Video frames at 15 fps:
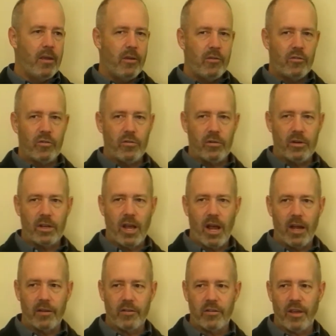certain
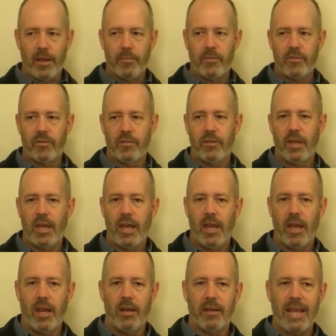concepts
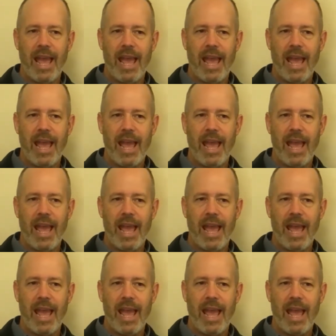and